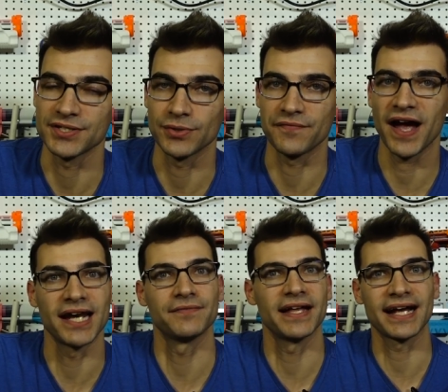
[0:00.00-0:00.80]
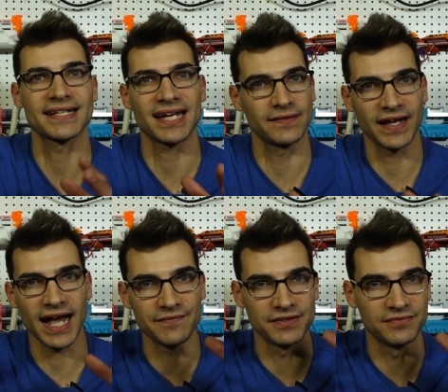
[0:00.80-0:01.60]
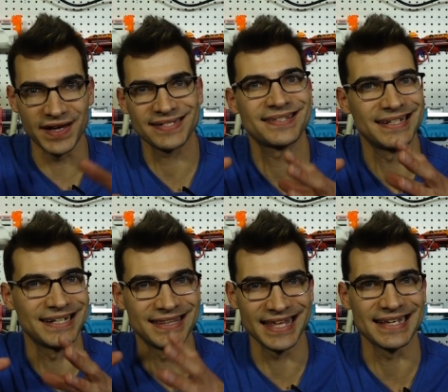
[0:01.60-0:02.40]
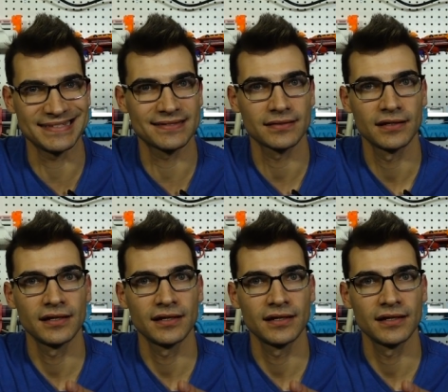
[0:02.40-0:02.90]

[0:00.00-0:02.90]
So I've kind of like, it's kind of like I've invested into this